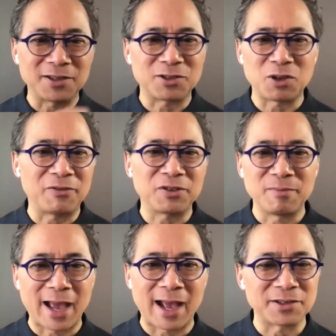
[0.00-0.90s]
soft
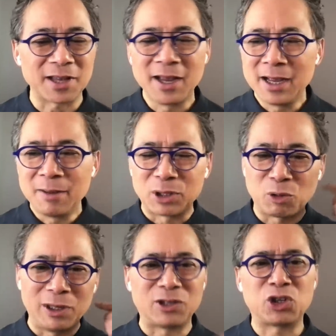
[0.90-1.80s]
mass
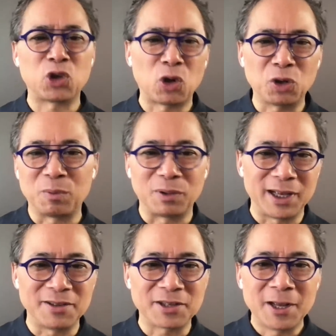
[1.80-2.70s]
between its shoulder
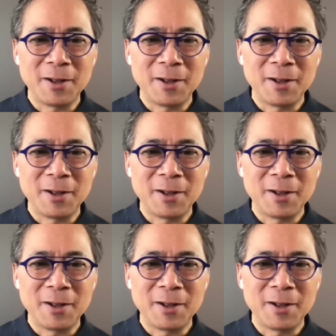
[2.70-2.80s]
blades.